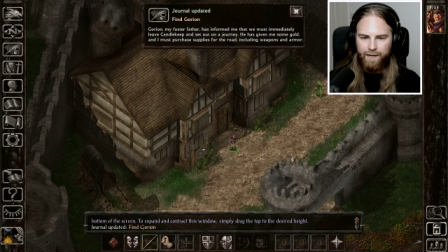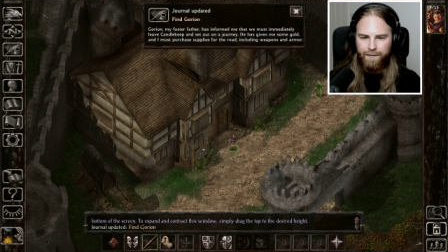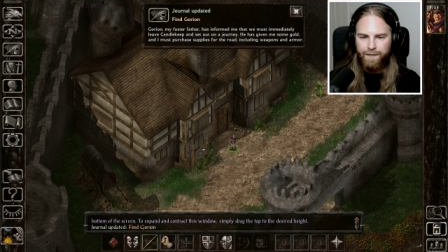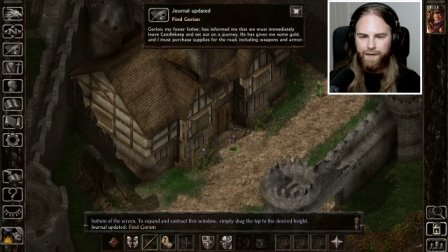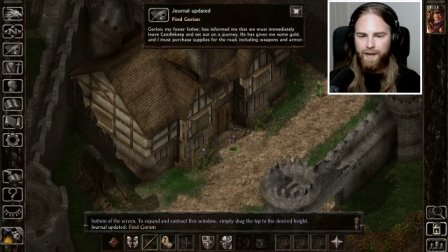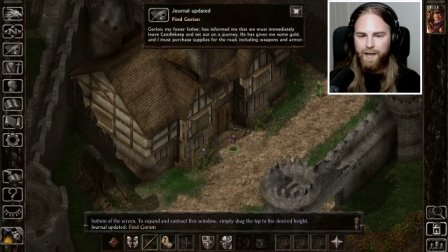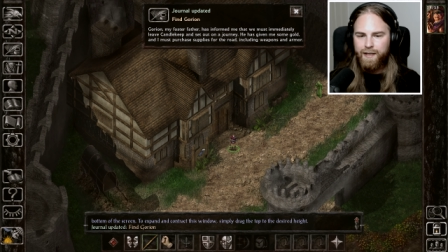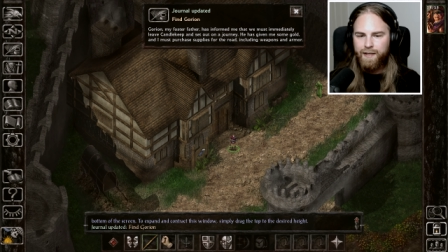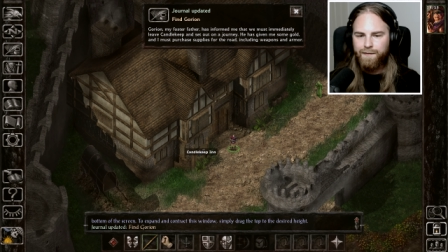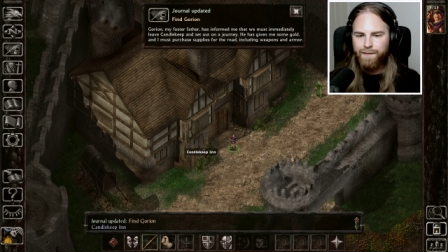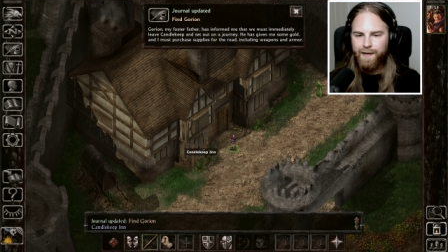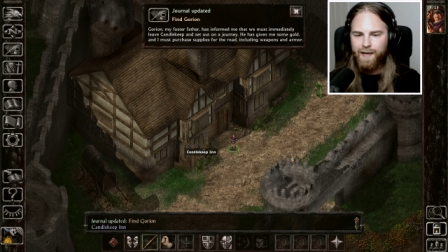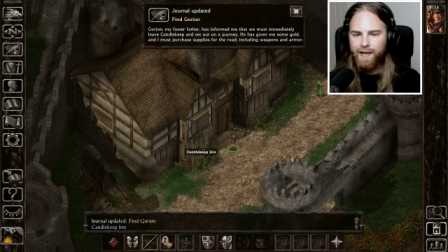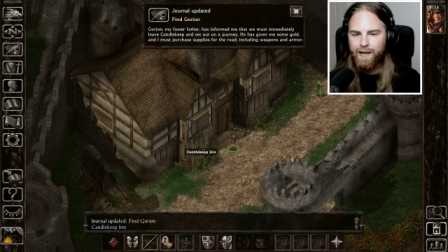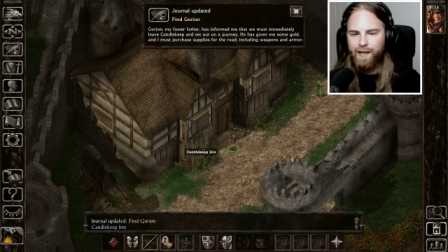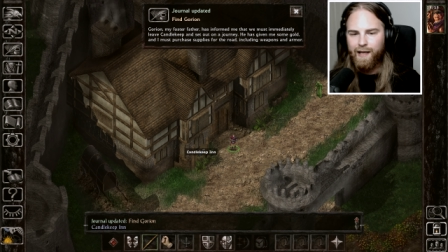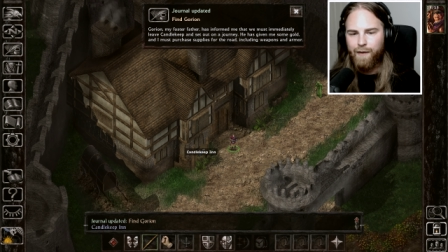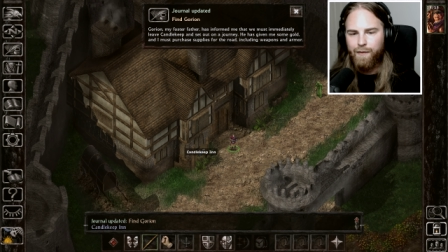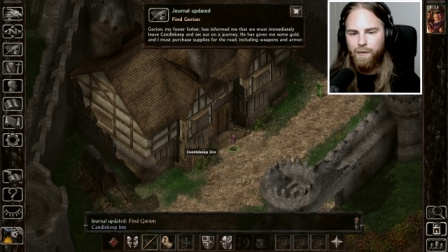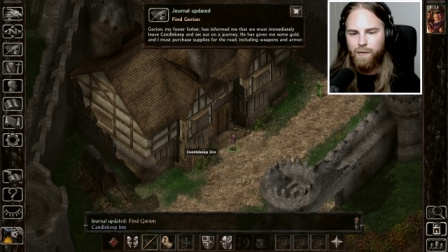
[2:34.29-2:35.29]
The first
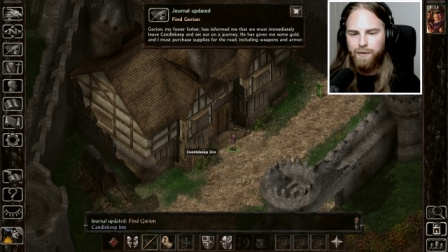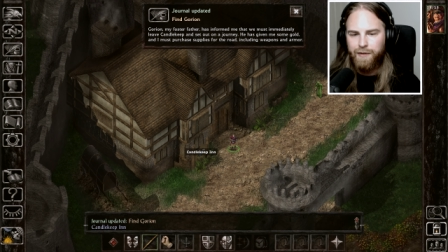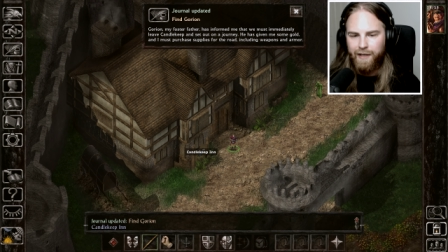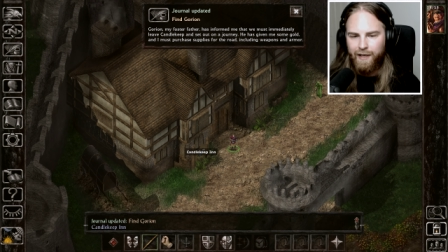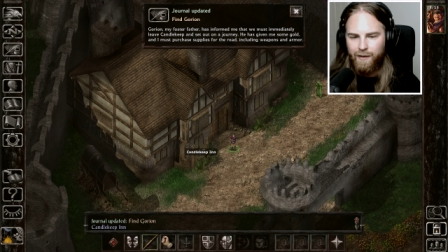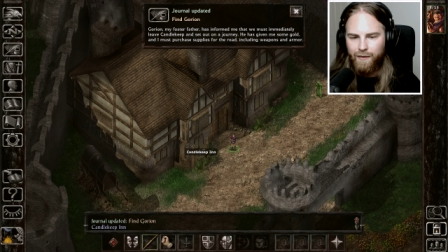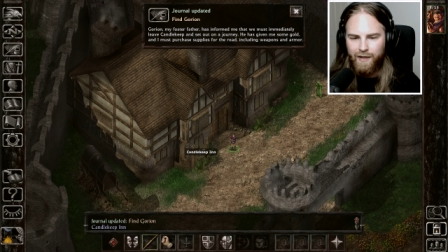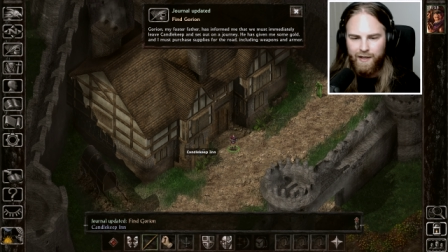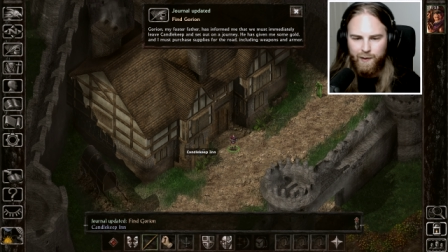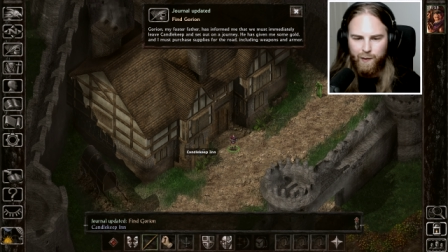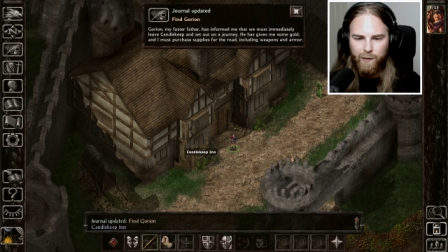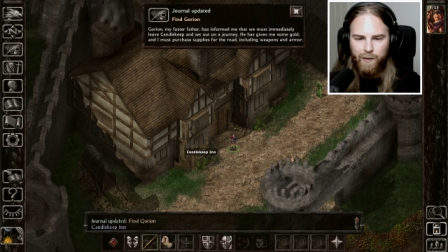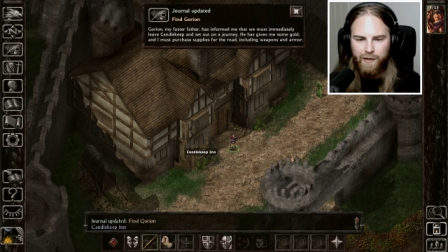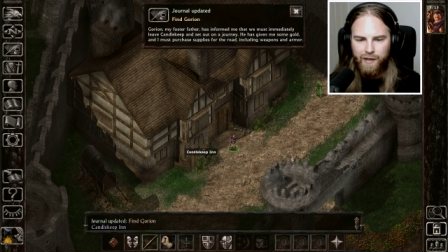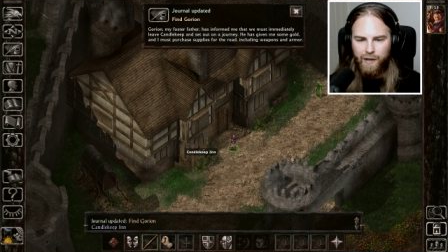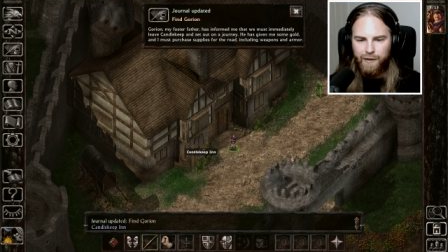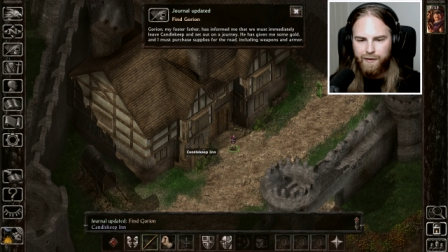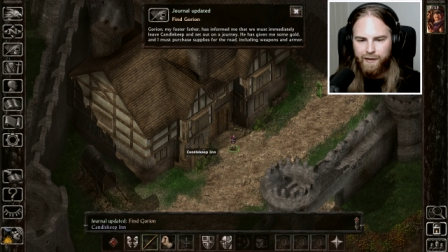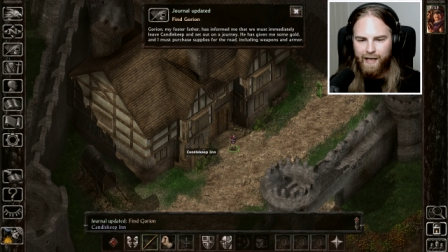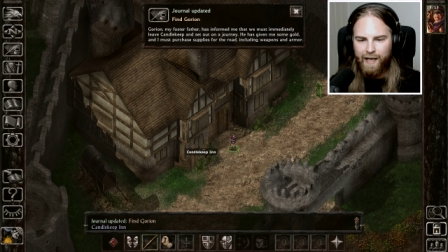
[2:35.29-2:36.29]
thing that we will do is we will
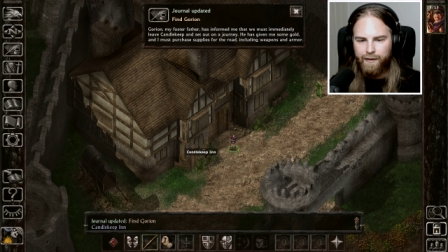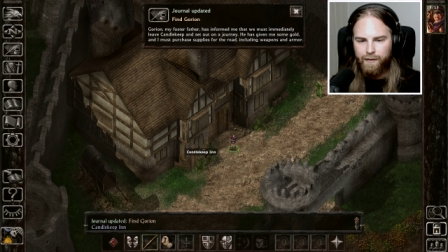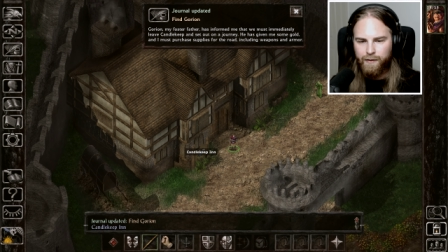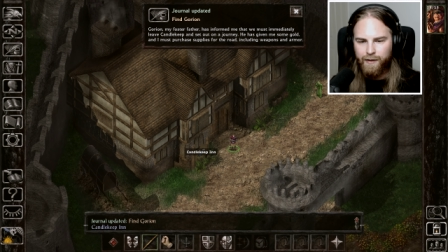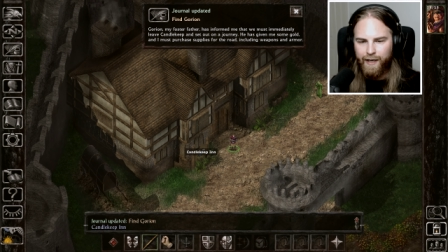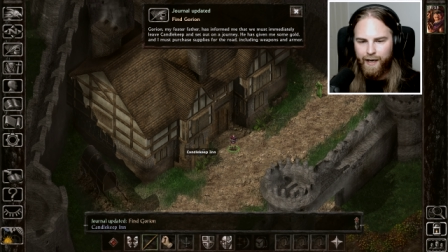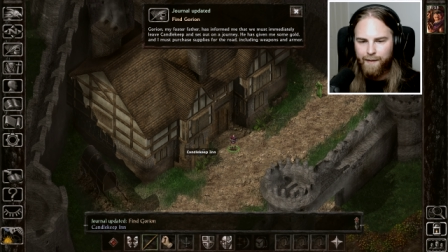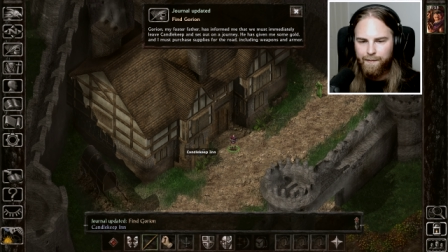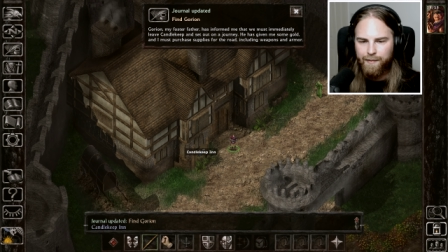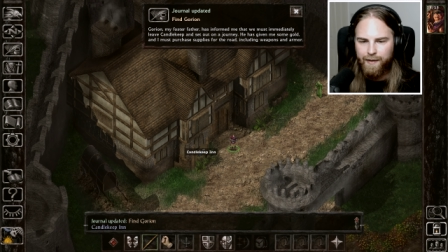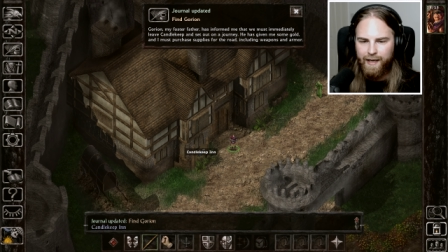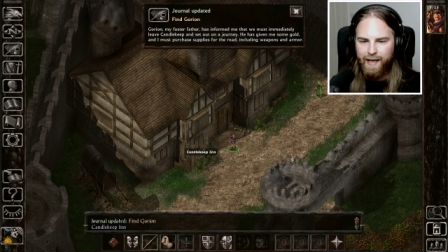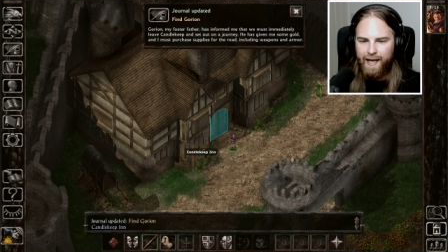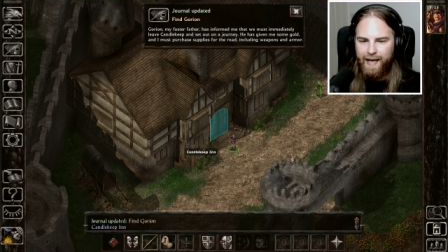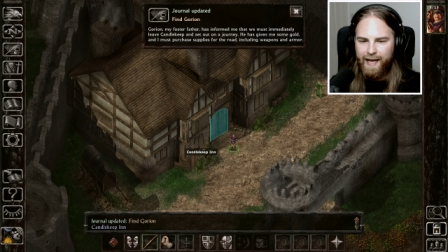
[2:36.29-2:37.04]
go to Candlekeep